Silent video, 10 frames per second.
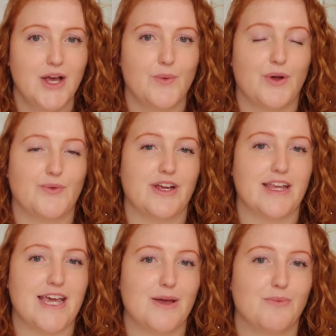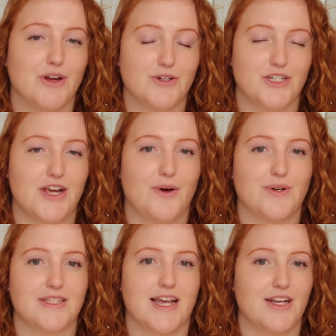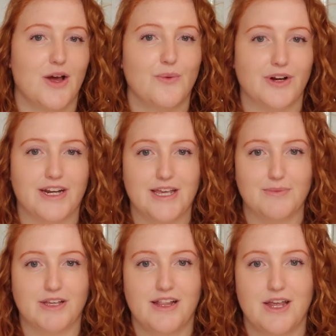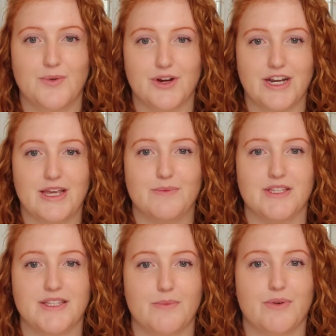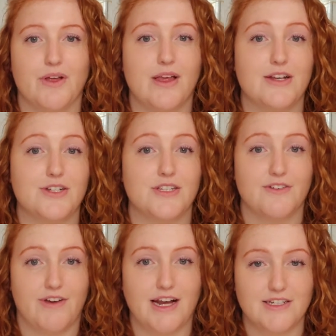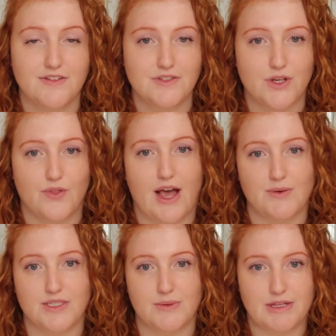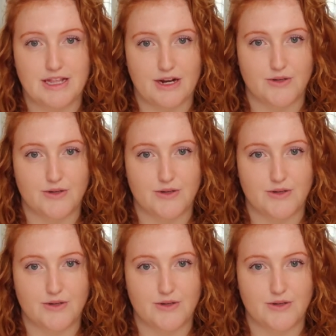when really Briogeo was like, no, we're going to keep it clean, we're going to keep it simple and just effective. So that was something that I